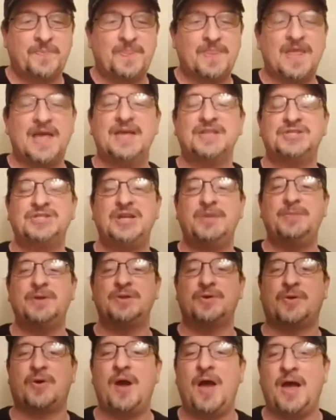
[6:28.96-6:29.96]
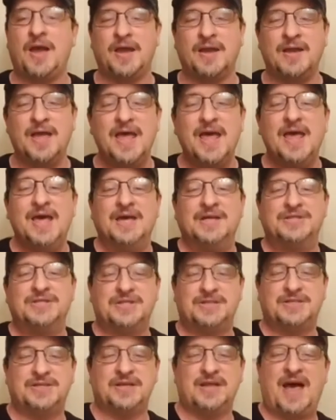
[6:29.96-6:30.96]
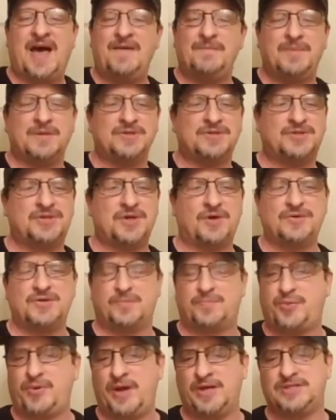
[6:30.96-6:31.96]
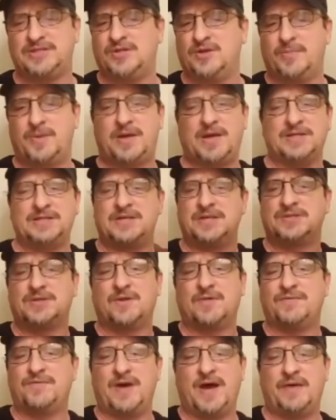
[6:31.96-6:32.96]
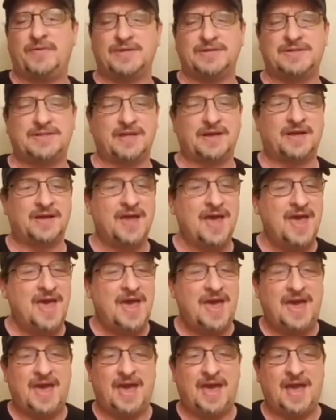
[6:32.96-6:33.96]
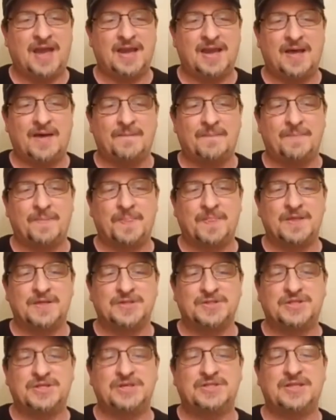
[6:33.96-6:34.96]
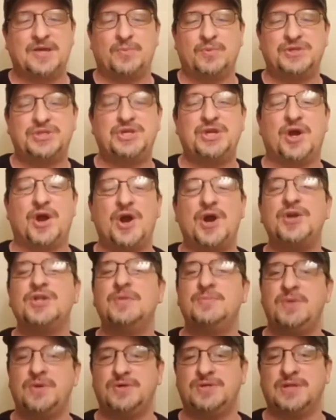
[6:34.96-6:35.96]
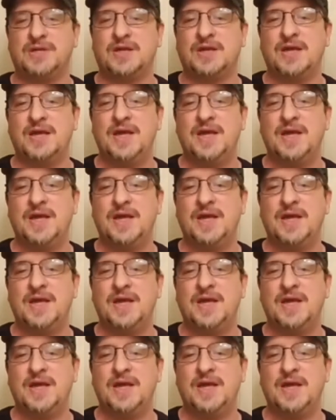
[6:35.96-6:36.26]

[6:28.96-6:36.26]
and she had been crying. She said, I've been so depressed, you know, because this whole virus thing. And um, she said, when she heard the music,